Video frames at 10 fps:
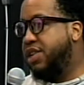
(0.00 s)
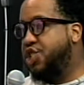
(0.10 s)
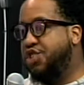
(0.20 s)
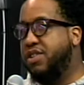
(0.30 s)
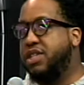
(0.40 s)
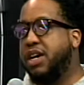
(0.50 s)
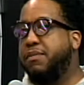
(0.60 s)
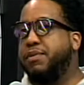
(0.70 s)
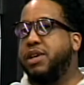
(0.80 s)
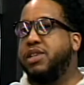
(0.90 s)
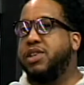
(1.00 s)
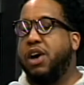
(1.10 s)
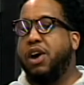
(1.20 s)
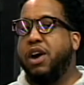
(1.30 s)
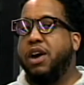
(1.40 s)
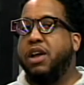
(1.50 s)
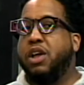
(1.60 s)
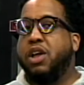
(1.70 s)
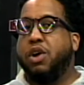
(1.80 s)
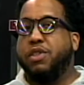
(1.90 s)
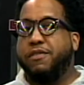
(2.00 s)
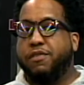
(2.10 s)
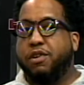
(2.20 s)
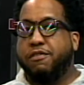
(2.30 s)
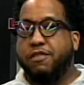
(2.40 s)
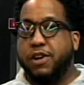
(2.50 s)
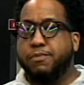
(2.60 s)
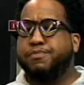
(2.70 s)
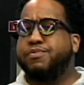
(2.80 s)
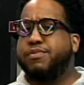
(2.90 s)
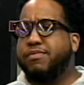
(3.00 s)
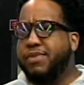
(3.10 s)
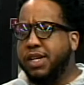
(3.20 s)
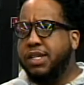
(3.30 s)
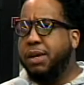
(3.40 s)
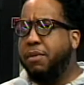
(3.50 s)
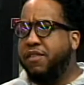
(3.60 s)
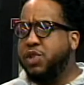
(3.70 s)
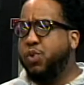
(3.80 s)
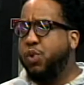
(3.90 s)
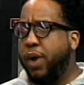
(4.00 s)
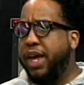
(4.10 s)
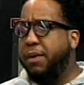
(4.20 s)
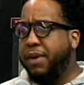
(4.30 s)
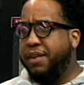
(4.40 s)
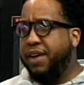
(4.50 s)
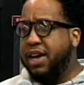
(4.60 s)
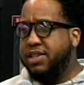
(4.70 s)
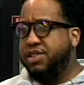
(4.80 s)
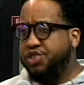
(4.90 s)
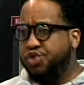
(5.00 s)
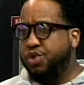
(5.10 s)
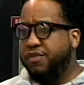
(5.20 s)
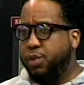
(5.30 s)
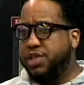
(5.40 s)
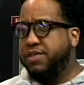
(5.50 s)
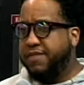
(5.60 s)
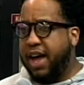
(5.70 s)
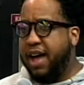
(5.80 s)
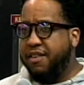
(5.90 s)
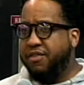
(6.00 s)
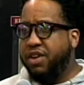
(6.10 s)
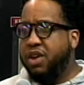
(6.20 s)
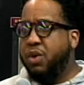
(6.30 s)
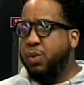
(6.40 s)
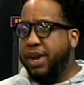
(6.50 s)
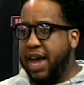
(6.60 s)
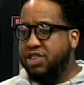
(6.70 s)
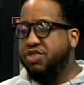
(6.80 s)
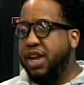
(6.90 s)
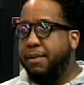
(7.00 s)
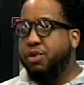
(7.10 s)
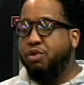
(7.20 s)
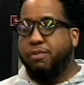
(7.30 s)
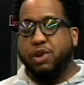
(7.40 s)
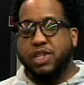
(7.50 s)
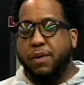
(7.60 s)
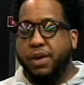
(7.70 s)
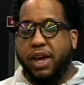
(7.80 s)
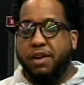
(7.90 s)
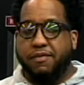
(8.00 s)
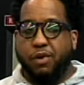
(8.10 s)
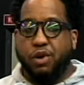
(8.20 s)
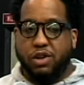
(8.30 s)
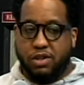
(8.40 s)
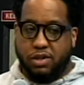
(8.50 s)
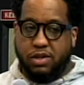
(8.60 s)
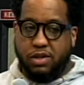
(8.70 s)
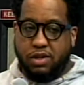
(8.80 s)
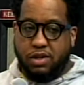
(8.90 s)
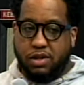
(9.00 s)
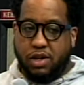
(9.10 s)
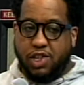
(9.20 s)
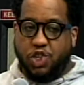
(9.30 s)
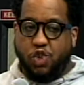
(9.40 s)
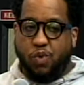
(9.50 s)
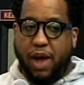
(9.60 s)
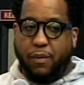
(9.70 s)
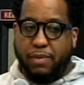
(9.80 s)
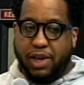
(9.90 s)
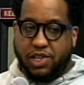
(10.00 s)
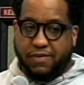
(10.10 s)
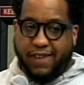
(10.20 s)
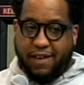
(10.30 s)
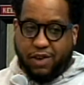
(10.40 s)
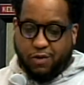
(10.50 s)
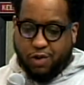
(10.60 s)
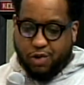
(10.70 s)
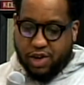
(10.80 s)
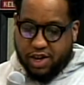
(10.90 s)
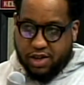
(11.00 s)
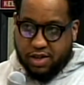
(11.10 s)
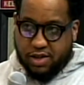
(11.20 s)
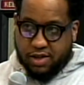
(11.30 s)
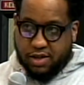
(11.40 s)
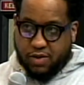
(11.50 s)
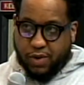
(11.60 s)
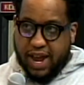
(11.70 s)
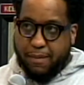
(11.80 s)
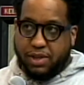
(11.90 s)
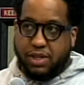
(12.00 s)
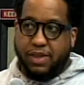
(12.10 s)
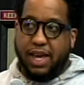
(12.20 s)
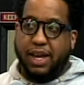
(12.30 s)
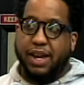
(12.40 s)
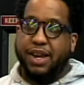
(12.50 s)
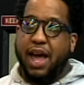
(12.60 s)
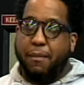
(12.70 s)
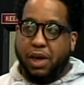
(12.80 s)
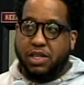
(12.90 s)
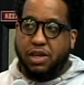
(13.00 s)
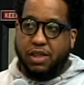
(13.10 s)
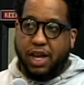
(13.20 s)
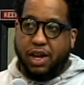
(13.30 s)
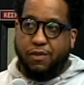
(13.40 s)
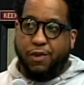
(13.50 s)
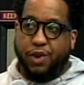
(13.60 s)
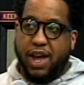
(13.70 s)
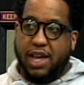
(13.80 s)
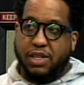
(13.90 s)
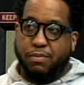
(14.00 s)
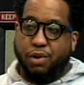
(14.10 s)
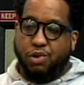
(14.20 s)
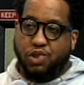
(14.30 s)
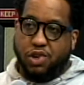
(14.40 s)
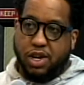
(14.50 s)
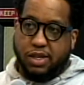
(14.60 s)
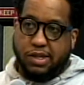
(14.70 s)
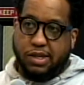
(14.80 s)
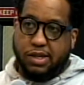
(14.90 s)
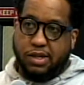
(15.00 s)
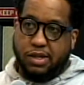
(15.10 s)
insurance companies are on the forefront, some of us will wake up out of ICU if we survive with astronomical bills that we can't afford. And so while we may survive Corona, what happens to the economics that Corona has imposed on us?